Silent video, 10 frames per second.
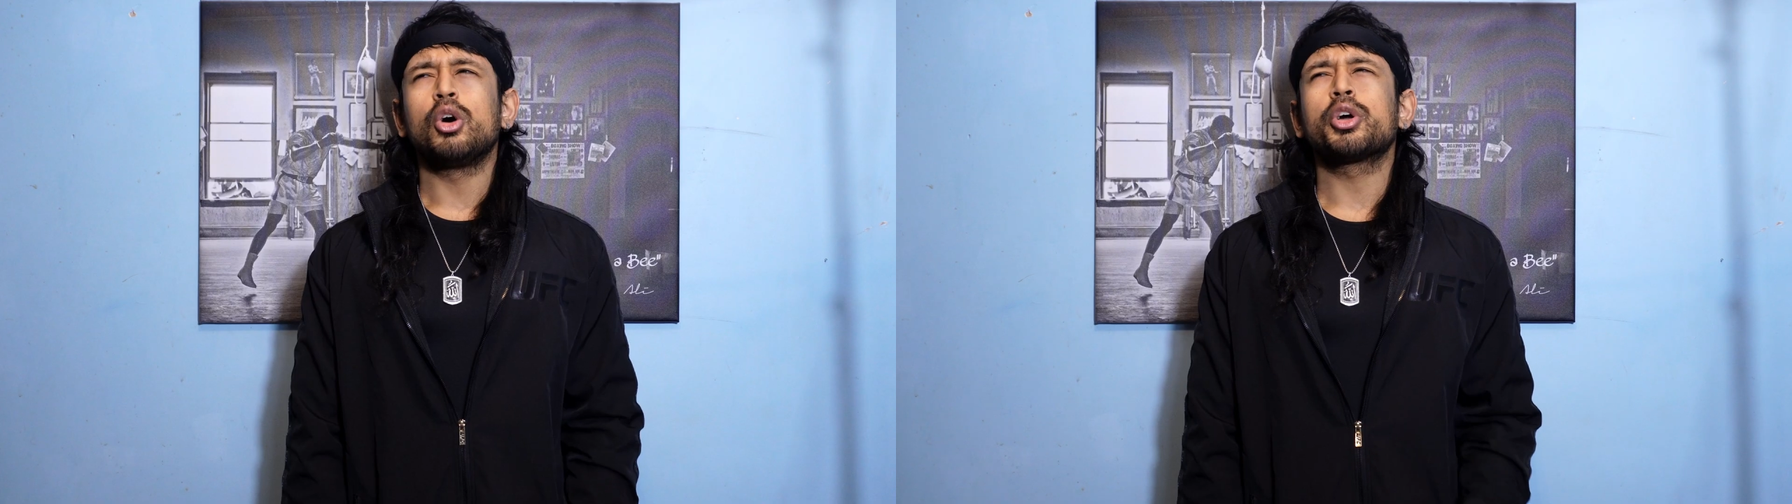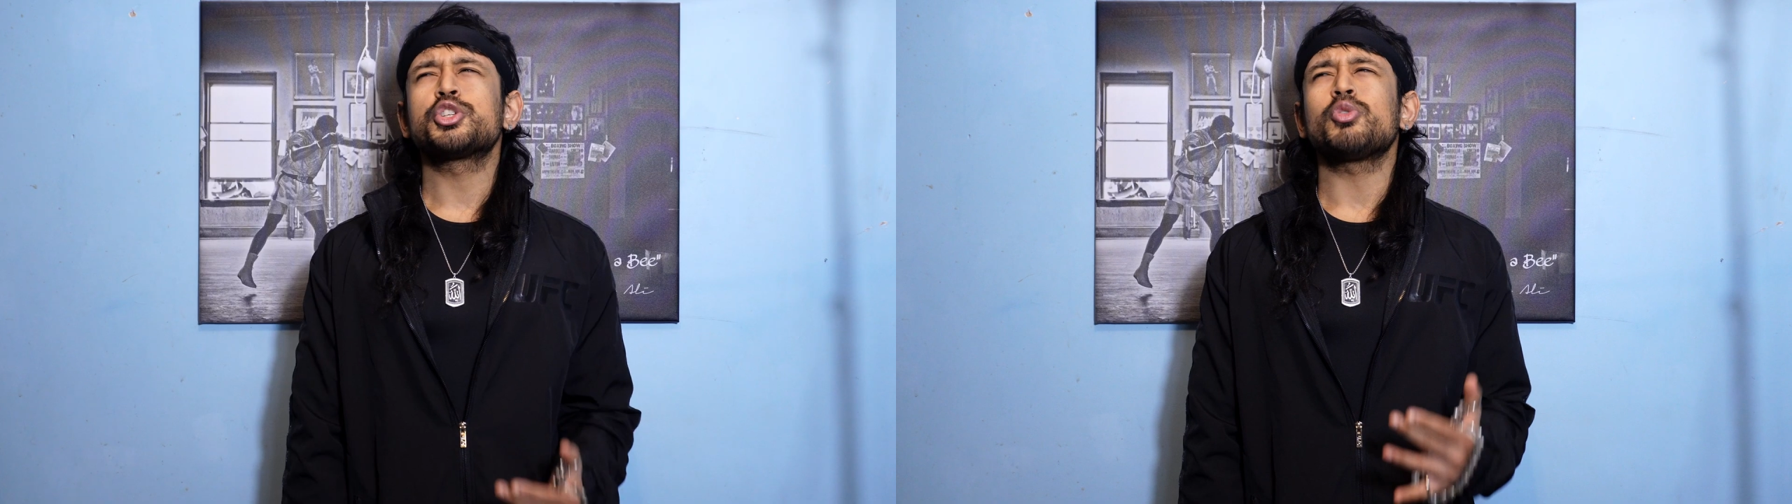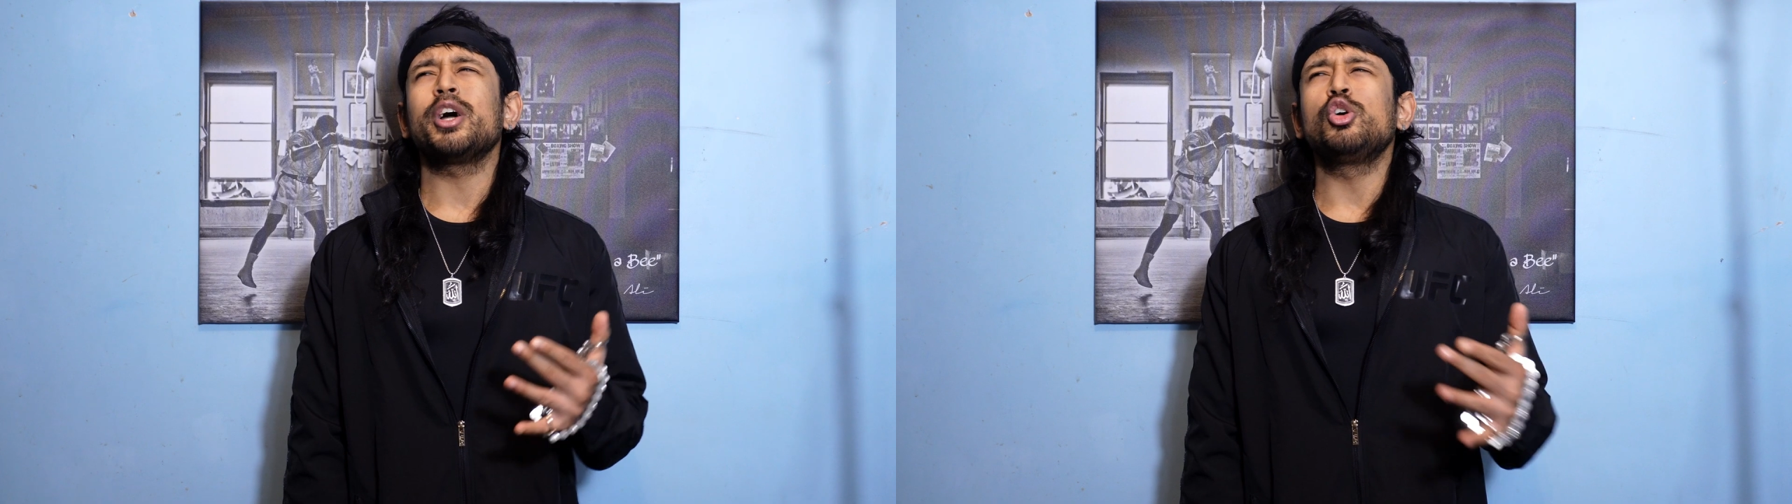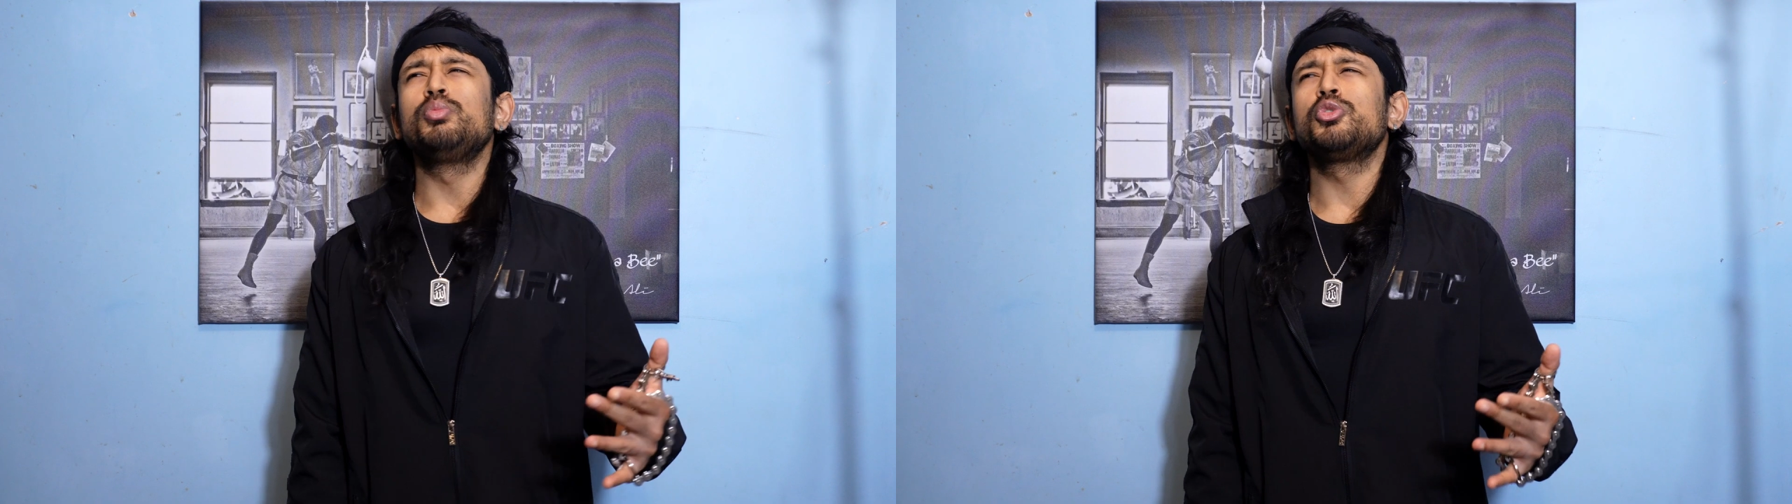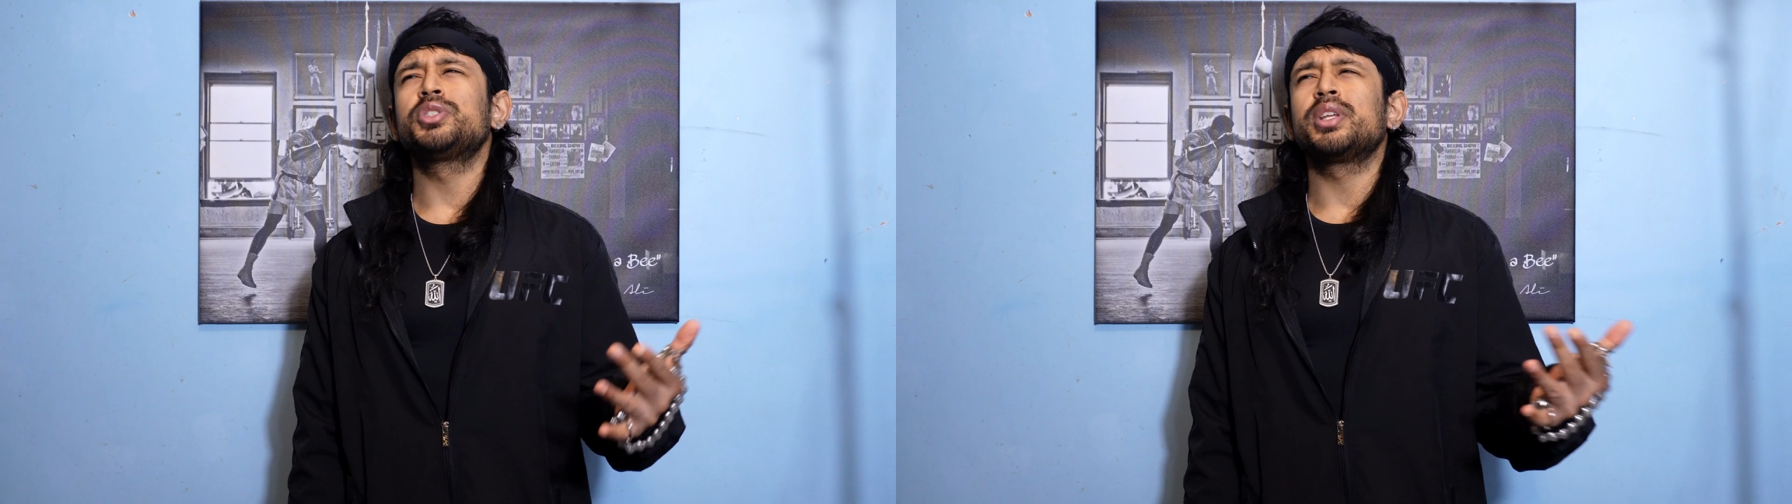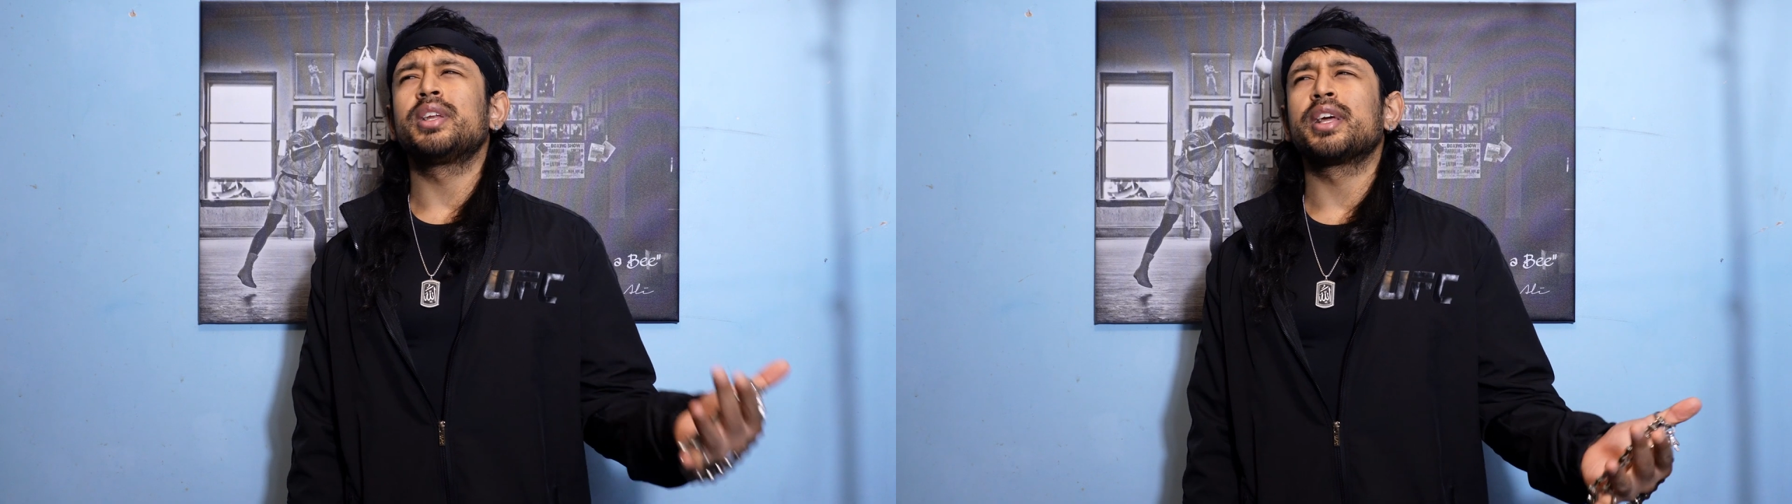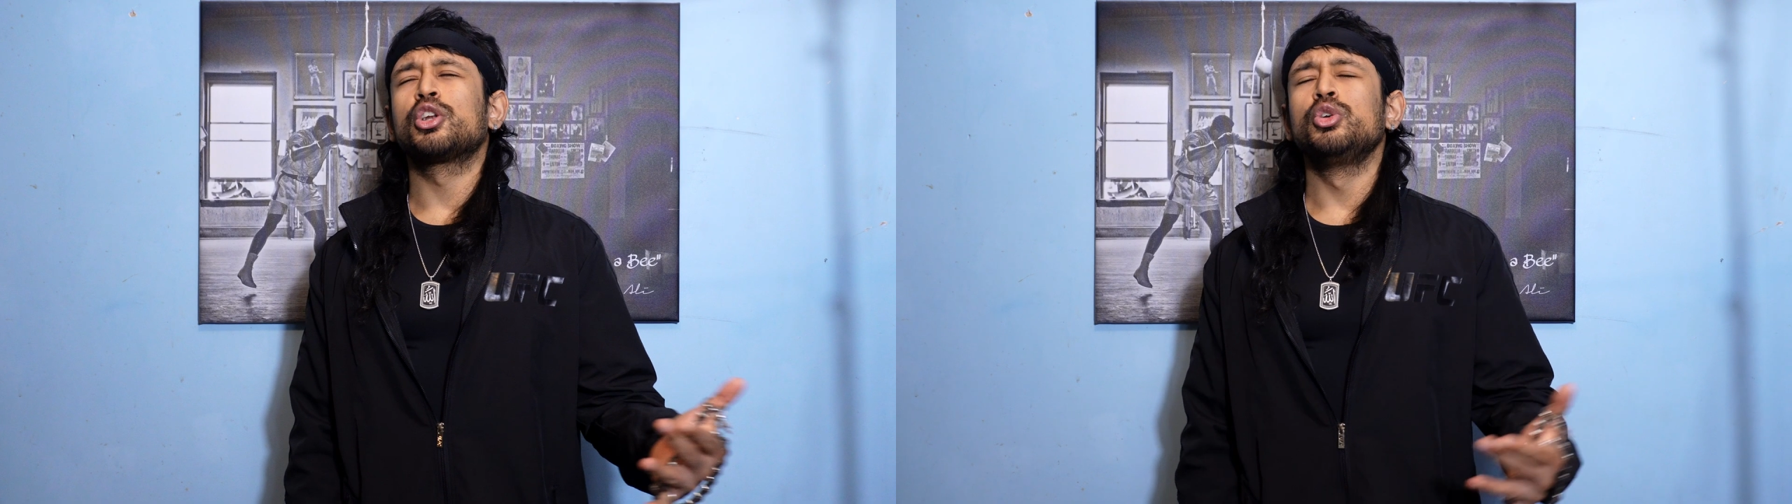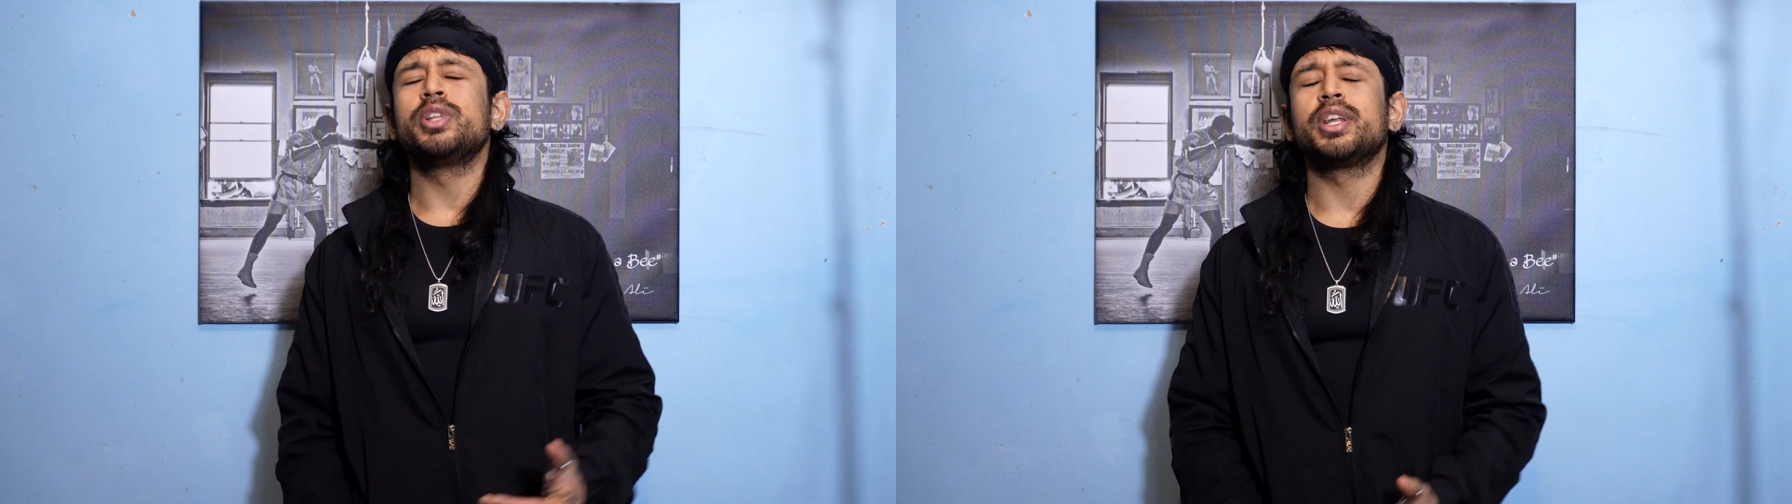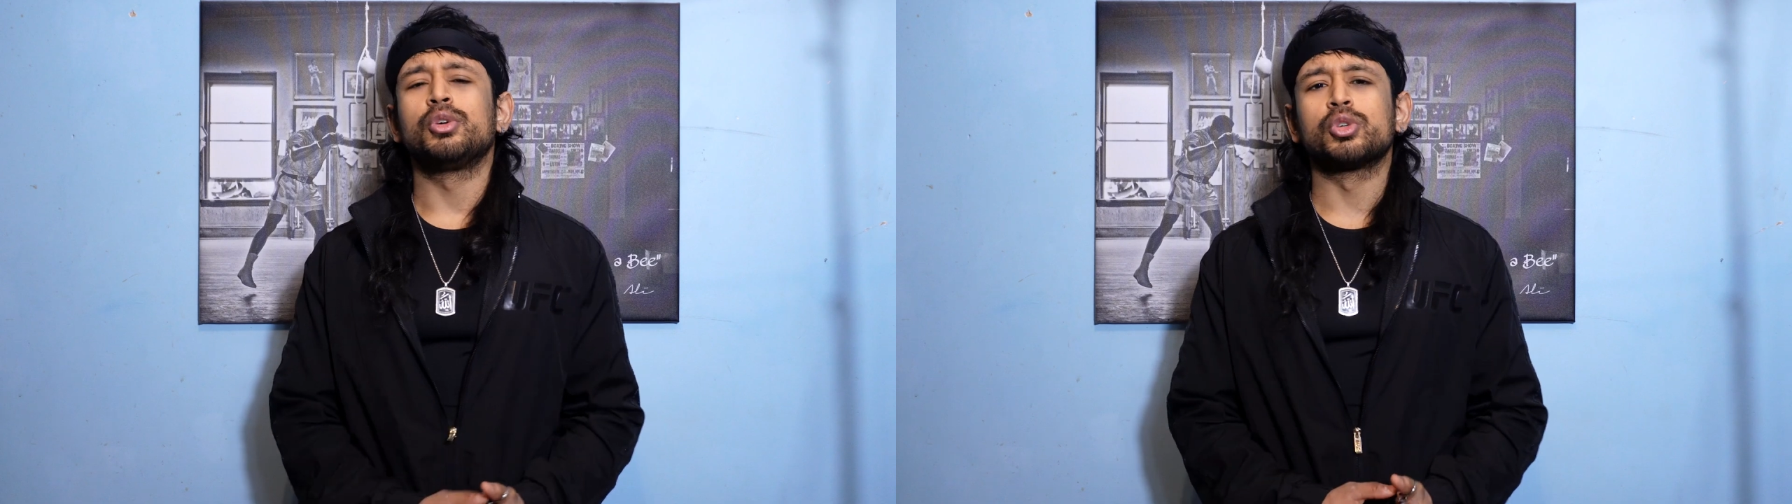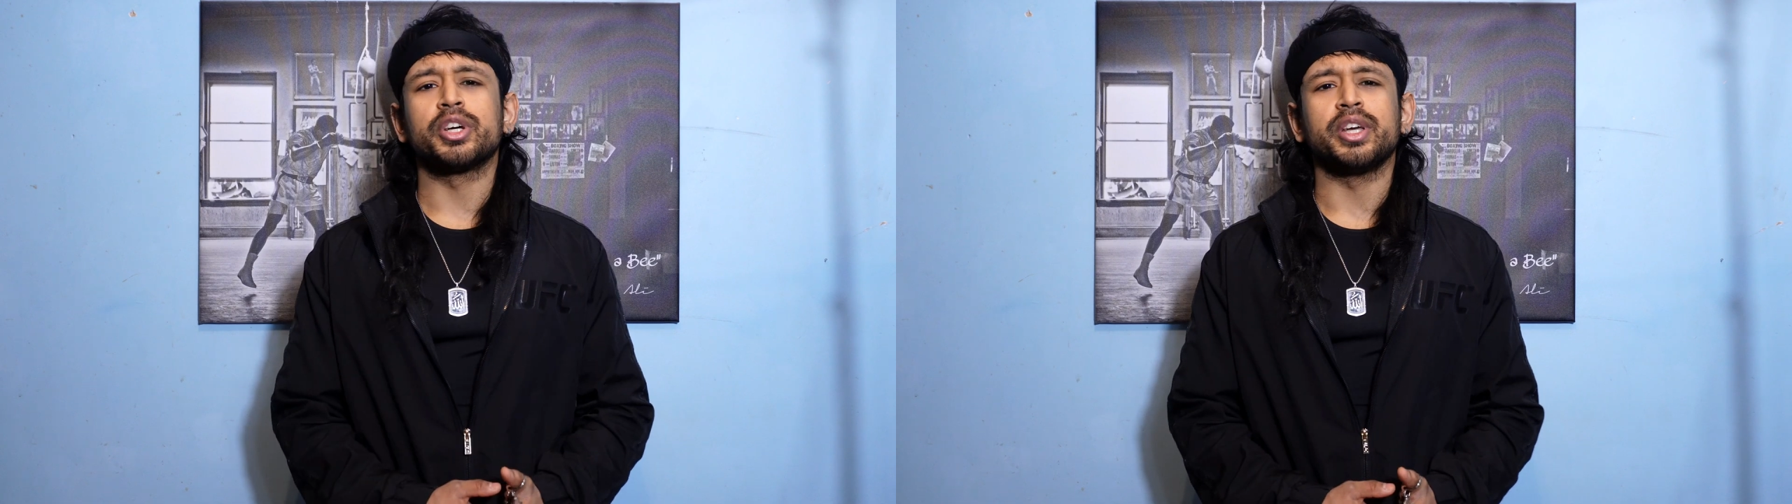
Okay, so I almost didn't include Anelka